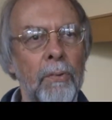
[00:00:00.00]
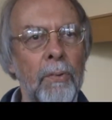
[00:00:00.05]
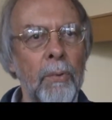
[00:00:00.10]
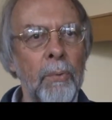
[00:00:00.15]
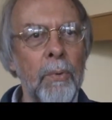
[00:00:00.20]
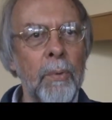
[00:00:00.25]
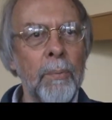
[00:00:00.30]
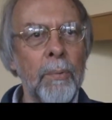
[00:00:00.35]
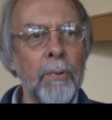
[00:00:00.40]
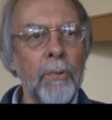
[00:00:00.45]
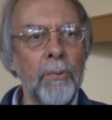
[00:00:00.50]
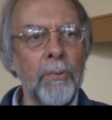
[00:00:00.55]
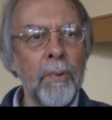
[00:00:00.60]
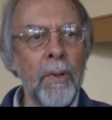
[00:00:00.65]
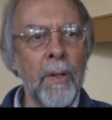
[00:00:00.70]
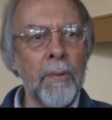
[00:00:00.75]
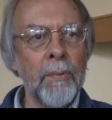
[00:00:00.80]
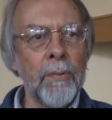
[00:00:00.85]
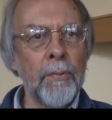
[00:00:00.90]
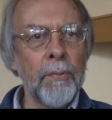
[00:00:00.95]
So we've been
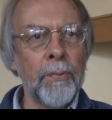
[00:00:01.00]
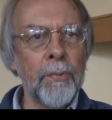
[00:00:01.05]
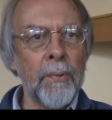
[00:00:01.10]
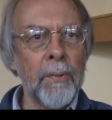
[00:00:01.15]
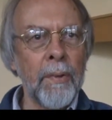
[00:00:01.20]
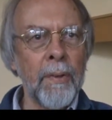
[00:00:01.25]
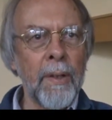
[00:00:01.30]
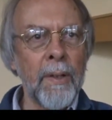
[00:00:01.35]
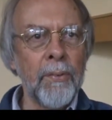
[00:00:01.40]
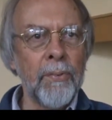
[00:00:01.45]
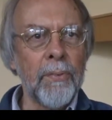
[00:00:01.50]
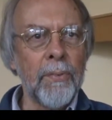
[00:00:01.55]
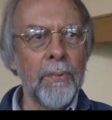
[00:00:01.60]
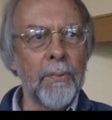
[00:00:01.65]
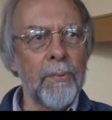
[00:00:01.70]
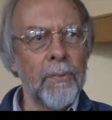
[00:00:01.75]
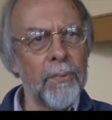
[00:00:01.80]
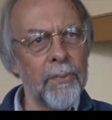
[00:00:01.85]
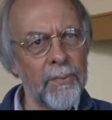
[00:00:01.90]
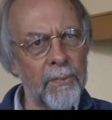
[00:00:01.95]
striving for the last
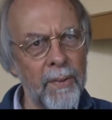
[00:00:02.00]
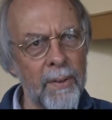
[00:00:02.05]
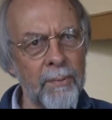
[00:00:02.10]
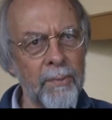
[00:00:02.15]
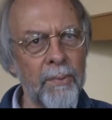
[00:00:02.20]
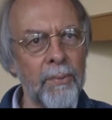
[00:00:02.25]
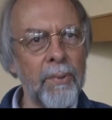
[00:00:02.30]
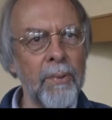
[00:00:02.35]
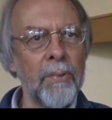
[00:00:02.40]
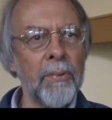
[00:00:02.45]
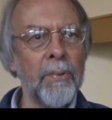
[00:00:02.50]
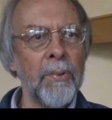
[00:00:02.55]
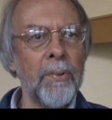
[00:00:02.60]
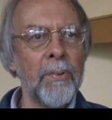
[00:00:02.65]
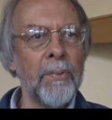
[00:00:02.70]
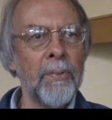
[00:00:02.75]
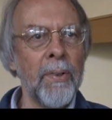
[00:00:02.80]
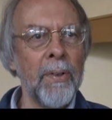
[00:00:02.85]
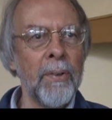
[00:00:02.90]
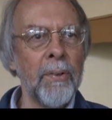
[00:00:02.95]
5 or 6
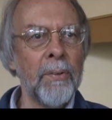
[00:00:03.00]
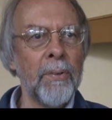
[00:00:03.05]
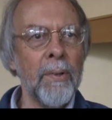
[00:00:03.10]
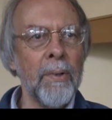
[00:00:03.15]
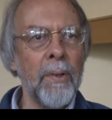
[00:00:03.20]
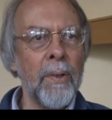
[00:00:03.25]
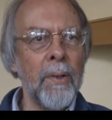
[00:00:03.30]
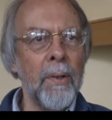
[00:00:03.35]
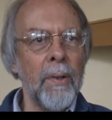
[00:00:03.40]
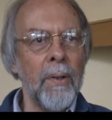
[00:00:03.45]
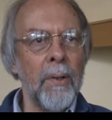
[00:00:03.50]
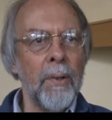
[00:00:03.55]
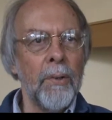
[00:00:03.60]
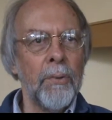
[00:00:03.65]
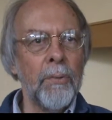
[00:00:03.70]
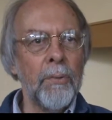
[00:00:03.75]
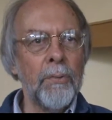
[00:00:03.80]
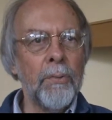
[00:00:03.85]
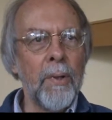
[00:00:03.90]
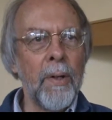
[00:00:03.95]
years now
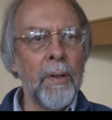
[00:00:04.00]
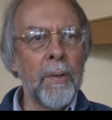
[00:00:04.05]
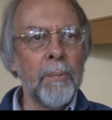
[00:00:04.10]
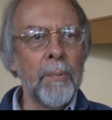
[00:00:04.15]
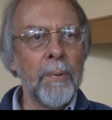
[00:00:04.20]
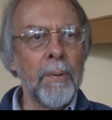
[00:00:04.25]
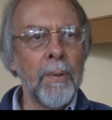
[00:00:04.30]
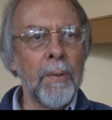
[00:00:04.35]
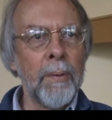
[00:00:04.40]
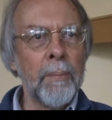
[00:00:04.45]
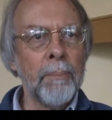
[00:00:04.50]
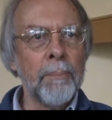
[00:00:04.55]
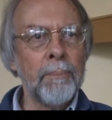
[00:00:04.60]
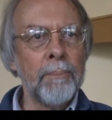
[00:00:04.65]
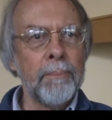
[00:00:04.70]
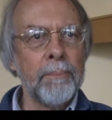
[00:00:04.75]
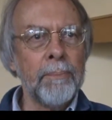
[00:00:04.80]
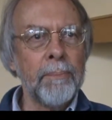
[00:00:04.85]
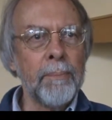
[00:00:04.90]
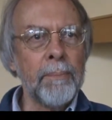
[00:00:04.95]
to try to become
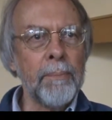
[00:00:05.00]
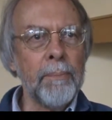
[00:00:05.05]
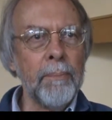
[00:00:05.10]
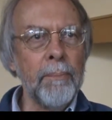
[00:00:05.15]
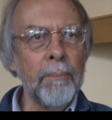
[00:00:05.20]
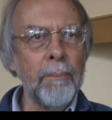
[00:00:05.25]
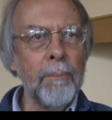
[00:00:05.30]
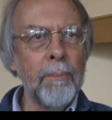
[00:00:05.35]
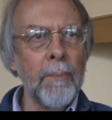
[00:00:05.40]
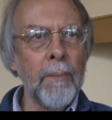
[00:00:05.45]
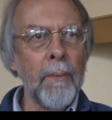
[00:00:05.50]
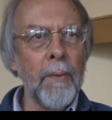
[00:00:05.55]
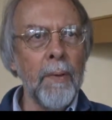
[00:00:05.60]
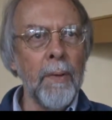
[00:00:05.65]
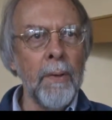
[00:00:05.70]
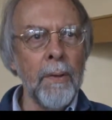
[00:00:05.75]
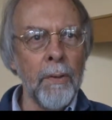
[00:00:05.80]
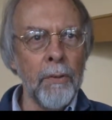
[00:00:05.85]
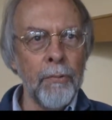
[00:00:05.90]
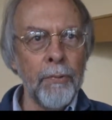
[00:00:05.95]

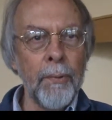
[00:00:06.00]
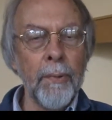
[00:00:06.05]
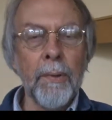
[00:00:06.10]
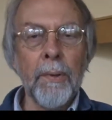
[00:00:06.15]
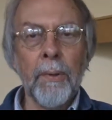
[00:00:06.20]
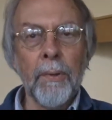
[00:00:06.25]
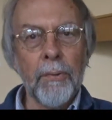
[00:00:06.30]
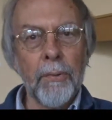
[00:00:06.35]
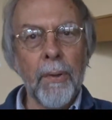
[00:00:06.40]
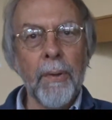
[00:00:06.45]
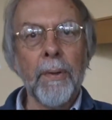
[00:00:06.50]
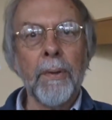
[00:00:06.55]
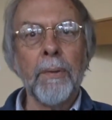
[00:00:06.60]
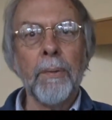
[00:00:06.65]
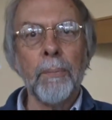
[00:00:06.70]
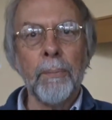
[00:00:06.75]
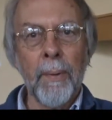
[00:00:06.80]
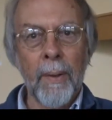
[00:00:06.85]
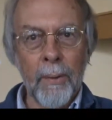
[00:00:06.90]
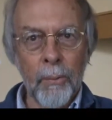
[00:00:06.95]
fully
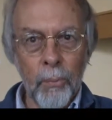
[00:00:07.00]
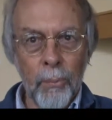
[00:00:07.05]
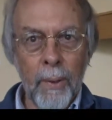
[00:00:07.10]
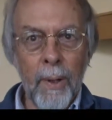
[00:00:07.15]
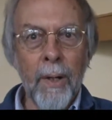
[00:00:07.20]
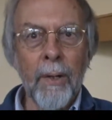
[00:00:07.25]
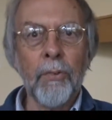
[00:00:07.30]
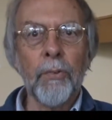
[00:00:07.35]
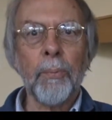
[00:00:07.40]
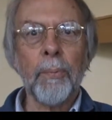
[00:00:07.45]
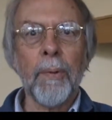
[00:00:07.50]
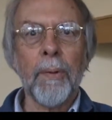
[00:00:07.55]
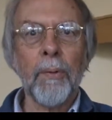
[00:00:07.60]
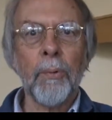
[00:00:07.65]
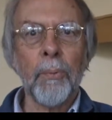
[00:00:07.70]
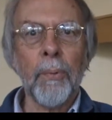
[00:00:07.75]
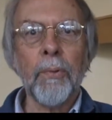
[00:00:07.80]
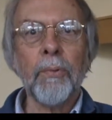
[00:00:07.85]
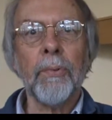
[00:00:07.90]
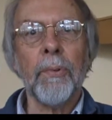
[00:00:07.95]
accredited by WASC, by
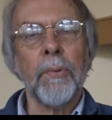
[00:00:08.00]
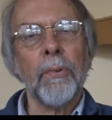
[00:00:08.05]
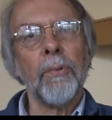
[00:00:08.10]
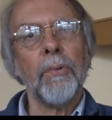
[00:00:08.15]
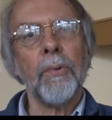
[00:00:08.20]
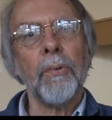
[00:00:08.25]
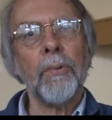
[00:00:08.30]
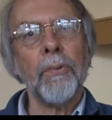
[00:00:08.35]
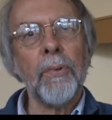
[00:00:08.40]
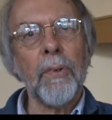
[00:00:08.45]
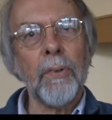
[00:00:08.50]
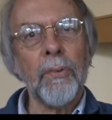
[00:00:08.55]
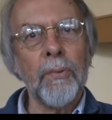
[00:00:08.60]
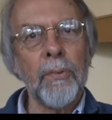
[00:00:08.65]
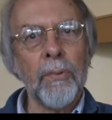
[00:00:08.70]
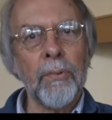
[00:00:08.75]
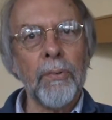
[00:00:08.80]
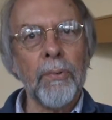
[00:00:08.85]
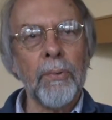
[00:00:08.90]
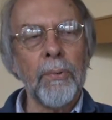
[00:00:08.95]
the Western
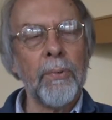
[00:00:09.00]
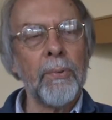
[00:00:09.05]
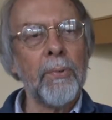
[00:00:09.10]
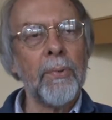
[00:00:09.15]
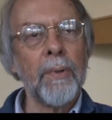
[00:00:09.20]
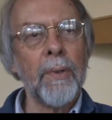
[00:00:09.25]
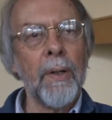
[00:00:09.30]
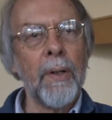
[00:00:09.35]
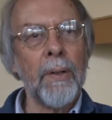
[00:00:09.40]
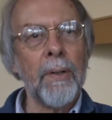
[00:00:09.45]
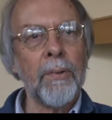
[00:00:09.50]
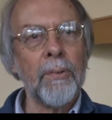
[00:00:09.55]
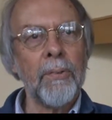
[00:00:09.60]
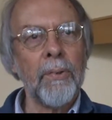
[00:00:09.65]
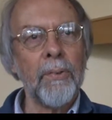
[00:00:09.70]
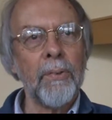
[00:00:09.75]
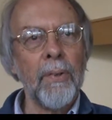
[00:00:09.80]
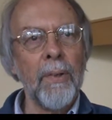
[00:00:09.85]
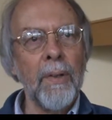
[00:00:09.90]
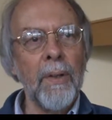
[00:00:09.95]
Association of Schools and
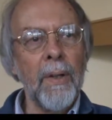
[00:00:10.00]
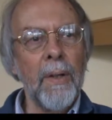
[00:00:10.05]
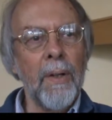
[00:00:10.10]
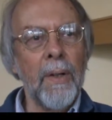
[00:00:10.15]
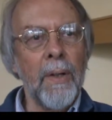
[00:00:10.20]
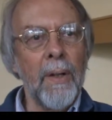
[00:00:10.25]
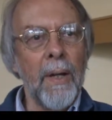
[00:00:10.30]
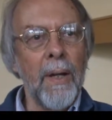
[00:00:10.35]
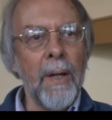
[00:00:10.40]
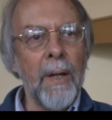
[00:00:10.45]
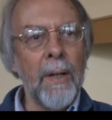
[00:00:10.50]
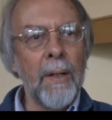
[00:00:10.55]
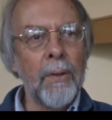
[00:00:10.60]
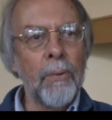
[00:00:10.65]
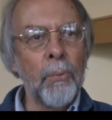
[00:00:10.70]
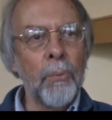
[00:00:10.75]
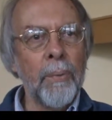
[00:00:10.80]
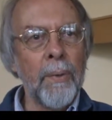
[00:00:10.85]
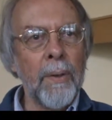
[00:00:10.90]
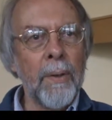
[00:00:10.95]
Colleges. Mm-hmm.
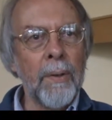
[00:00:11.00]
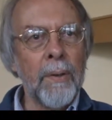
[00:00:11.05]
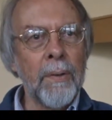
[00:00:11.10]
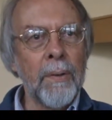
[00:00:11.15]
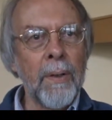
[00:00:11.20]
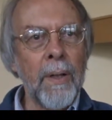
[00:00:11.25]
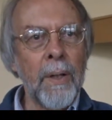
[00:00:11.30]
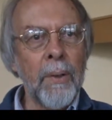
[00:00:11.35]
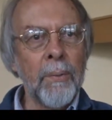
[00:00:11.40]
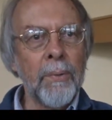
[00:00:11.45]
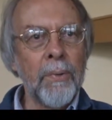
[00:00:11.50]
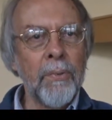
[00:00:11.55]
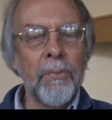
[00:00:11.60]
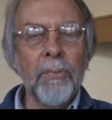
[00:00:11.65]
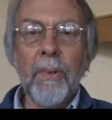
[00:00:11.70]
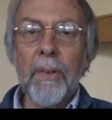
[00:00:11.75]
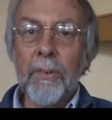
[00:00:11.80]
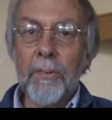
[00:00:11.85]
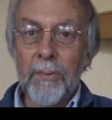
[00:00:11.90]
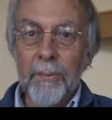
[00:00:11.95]
And we are now at the
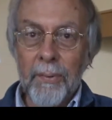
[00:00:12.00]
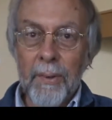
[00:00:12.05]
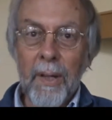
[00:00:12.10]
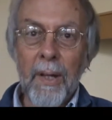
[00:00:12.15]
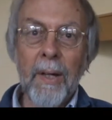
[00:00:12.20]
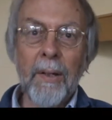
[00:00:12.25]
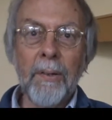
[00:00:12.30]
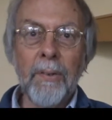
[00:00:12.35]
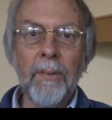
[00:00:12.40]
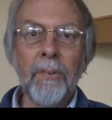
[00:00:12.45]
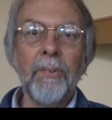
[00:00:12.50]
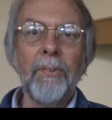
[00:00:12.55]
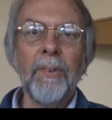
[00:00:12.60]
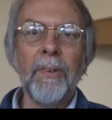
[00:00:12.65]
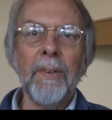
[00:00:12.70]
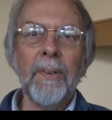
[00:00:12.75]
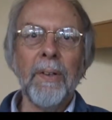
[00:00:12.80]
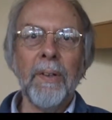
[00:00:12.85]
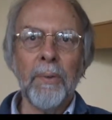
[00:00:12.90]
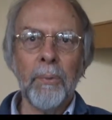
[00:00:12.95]
stage of
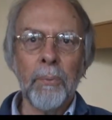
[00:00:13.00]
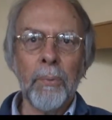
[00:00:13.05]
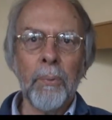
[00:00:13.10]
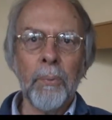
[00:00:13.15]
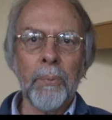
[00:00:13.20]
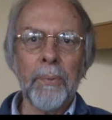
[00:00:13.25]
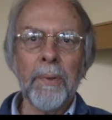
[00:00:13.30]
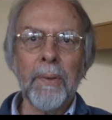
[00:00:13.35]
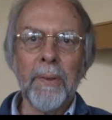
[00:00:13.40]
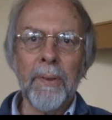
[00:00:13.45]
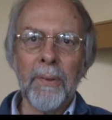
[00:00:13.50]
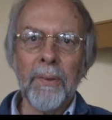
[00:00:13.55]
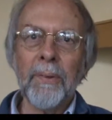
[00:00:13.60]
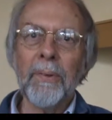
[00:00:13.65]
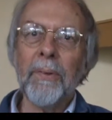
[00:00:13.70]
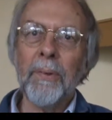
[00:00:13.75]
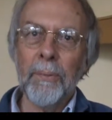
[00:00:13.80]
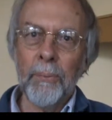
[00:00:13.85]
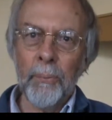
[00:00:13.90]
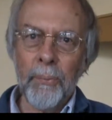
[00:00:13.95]
candidacy, and we're
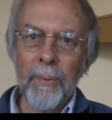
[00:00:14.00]
working,